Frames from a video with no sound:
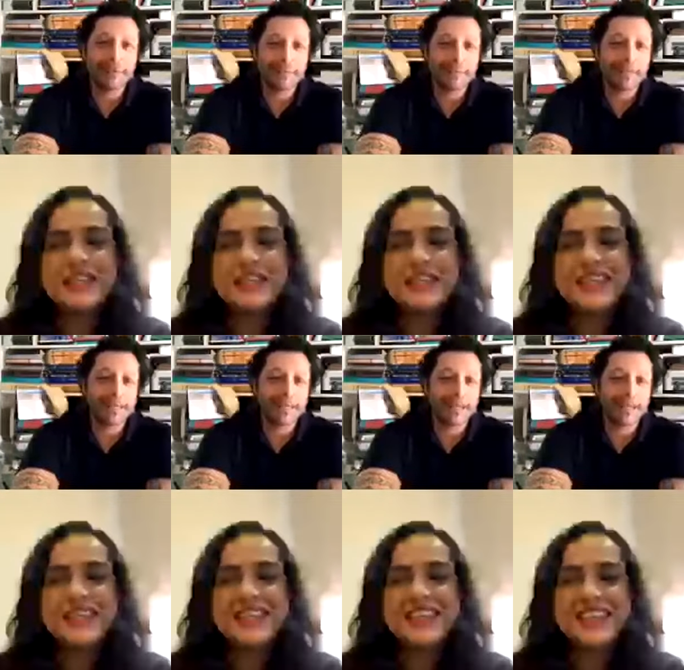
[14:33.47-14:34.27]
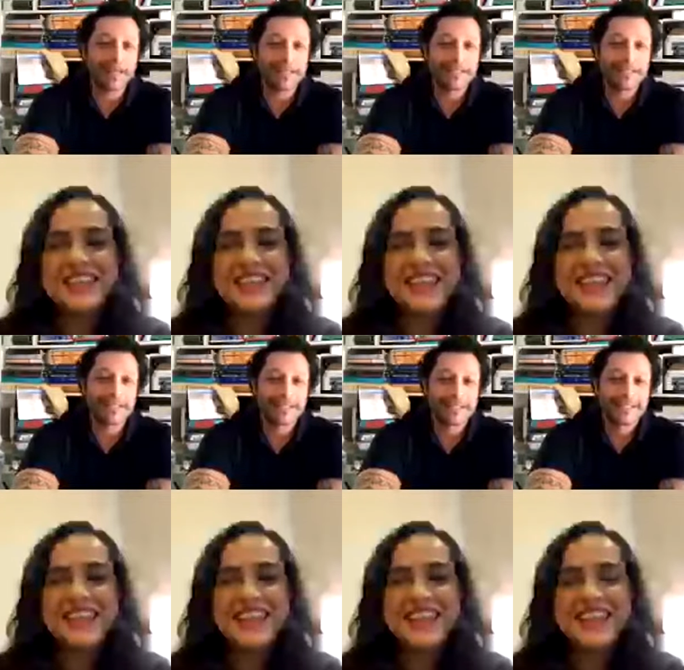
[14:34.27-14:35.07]

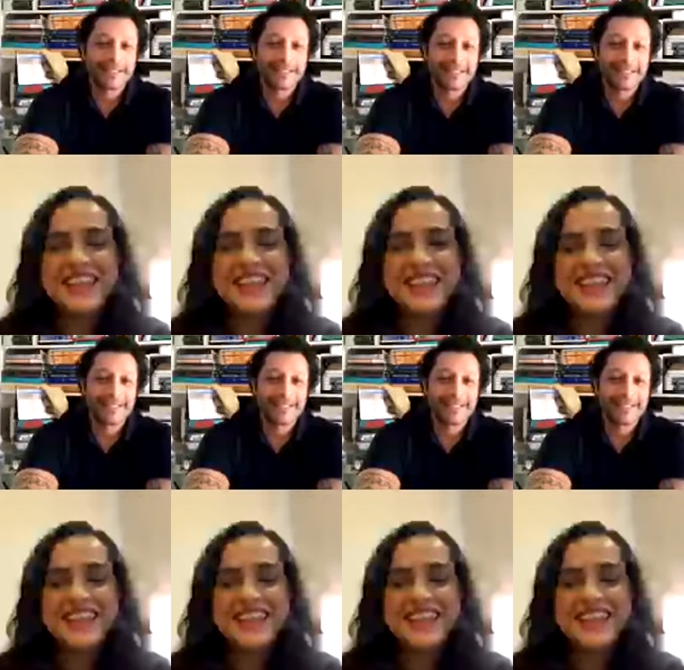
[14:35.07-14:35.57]
(silence)